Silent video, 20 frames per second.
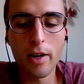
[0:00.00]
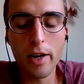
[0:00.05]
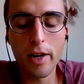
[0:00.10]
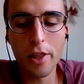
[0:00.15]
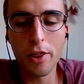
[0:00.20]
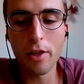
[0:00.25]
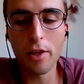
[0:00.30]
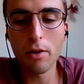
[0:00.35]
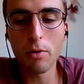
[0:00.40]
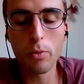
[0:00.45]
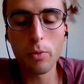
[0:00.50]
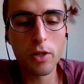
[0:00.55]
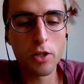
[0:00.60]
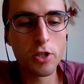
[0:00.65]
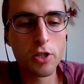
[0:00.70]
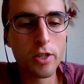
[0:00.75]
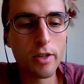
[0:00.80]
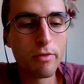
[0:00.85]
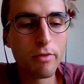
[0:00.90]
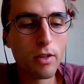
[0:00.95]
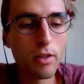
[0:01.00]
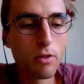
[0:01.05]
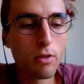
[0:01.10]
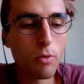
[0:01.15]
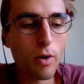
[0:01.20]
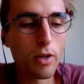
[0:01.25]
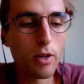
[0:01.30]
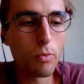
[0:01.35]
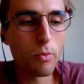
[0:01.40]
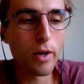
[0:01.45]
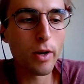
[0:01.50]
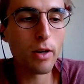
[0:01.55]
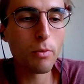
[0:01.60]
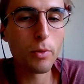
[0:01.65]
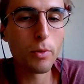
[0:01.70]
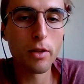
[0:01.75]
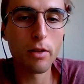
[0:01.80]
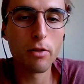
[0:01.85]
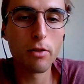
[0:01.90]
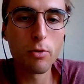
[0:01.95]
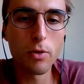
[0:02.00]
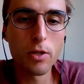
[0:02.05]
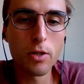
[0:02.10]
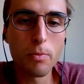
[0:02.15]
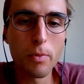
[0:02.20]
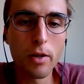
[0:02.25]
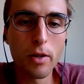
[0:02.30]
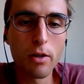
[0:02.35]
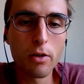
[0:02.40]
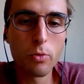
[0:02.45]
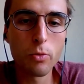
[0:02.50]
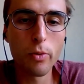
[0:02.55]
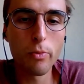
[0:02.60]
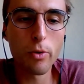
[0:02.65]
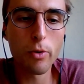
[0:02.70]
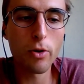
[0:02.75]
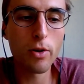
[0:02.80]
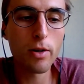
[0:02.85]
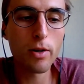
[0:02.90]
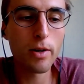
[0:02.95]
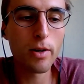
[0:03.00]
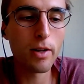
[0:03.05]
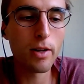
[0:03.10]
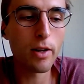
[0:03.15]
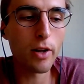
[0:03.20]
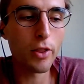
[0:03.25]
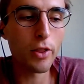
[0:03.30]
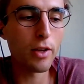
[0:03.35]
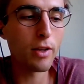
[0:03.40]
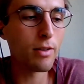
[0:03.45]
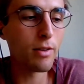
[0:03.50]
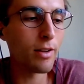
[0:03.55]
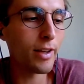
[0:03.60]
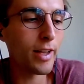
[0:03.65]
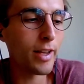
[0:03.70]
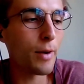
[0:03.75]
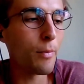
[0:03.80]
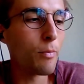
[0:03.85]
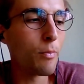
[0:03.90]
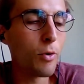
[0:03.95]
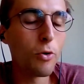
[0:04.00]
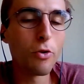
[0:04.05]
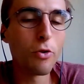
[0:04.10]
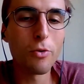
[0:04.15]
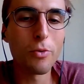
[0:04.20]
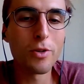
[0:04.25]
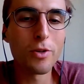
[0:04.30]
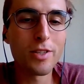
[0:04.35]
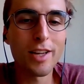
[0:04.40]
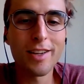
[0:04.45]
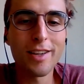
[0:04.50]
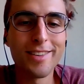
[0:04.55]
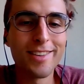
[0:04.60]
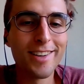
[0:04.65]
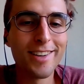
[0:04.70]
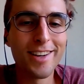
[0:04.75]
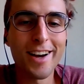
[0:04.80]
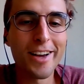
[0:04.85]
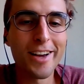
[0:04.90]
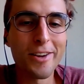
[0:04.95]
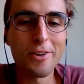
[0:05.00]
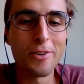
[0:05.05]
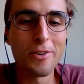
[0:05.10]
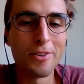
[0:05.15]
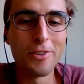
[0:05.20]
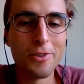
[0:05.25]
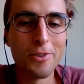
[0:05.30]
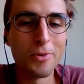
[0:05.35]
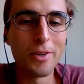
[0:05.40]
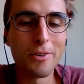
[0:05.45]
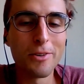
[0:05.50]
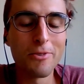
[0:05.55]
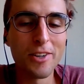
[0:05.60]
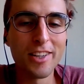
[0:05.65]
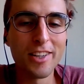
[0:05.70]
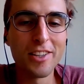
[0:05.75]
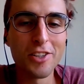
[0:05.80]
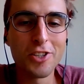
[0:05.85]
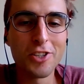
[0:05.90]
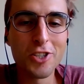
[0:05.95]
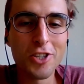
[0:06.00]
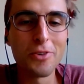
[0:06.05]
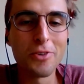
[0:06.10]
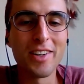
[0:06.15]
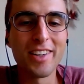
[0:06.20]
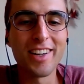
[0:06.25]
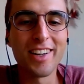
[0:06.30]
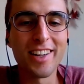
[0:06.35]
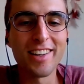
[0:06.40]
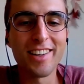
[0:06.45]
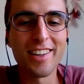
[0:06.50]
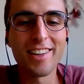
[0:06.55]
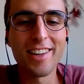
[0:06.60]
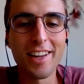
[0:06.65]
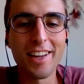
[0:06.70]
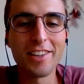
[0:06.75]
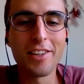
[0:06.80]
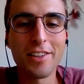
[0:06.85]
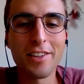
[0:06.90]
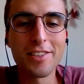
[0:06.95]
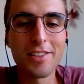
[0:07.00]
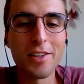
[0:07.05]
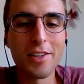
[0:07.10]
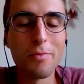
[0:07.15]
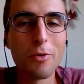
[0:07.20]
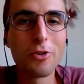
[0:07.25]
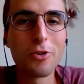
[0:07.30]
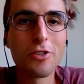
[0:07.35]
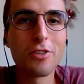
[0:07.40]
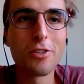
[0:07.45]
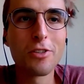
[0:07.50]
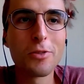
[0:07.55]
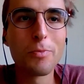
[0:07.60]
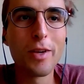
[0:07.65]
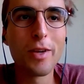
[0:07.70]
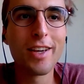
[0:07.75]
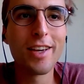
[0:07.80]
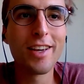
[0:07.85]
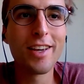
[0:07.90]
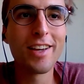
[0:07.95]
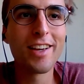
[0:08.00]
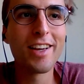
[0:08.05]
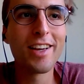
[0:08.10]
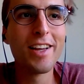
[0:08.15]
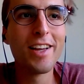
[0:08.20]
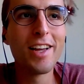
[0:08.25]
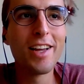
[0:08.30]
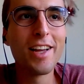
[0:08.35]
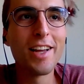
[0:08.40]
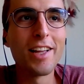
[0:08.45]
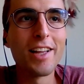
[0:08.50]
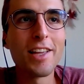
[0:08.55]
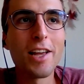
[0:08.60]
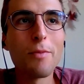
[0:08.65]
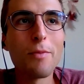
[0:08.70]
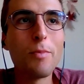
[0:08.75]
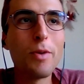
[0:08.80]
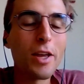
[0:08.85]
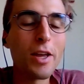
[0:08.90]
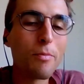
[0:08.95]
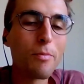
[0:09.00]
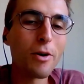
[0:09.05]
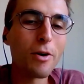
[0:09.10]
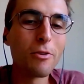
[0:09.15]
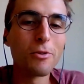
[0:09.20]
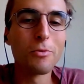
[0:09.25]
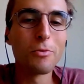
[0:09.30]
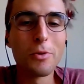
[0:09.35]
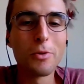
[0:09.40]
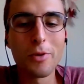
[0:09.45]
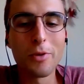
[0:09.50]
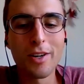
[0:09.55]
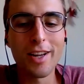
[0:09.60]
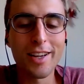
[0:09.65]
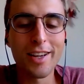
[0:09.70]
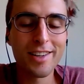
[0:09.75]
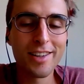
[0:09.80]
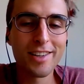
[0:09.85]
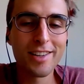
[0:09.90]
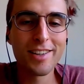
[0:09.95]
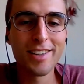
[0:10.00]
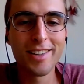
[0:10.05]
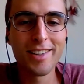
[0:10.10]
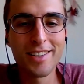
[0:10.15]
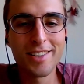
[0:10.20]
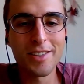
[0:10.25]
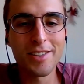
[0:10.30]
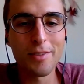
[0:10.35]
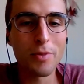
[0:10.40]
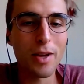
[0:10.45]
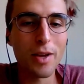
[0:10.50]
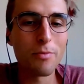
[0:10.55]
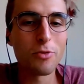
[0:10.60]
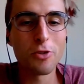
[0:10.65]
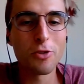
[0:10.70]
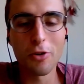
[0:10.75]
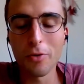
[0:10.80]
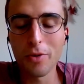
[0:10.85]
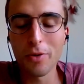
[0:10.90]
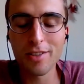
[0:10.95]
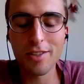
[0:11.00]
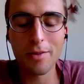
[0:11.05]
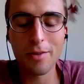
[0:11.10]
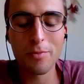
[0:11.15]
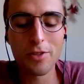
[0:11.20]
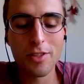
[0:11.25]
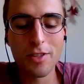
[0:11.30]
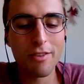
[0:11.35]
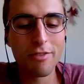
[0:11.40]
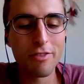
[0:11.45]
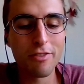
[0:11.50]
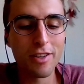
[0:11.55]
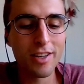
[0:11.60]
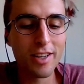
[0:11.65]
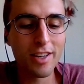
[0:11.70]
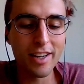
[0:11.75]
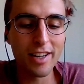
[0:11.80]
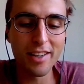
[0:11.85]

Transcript: And I think we achieved it quite well with the three speakers we were. I think, yeah, Bruno was like the guy doing really the cheering and like this emotional speaking. And then me and Paulo, we were like sometimes throwing some stuff in.